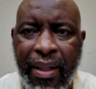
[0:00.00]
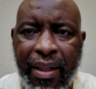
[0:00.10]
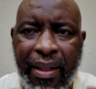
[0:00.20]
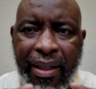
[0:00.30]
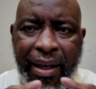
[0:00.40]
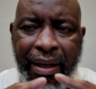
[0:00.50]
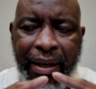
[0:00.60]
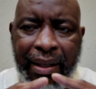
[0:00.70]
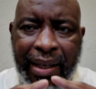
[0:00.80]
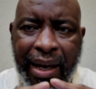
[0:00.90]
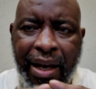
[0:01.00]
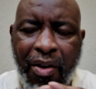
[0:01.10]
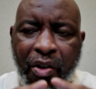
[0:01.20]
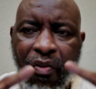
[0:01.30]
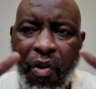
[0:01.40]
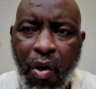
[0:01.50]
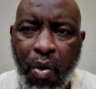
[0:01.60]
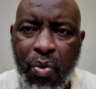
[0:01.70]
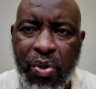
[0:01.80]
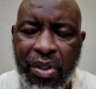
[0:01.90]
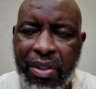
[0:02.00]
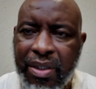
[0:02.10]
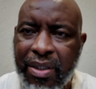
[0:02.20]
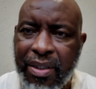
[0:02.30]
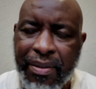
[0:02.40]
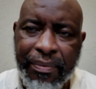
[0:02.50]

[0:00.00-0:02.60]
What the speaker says: the Yah of hosts.